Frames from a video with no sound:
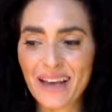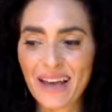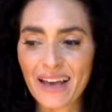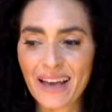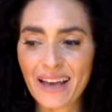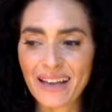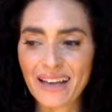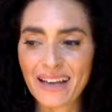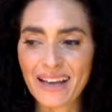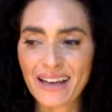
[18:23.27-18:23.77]

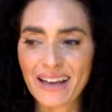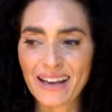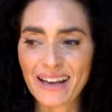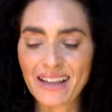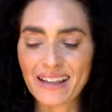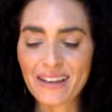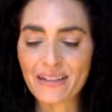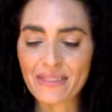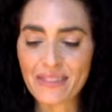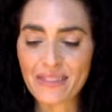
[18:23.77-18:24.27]
and, and I
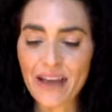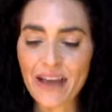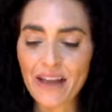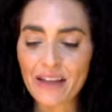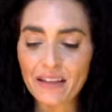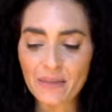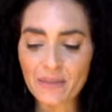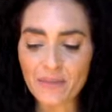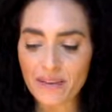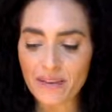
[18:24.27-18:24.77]
love the
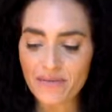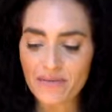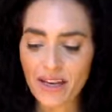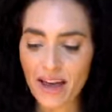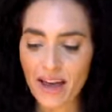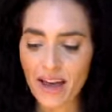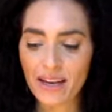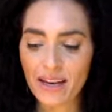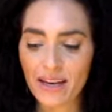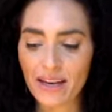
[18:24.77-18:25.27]
alchemy of
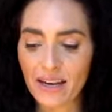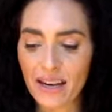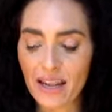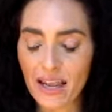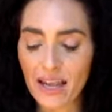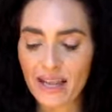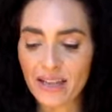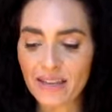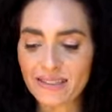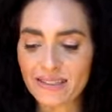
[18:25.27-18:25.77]
that. And,
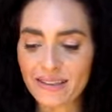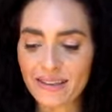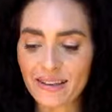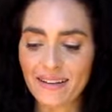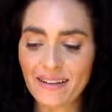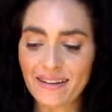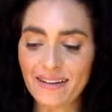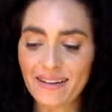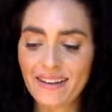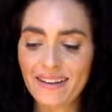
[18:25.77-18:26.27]
and,
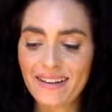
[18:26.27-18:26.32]
uh,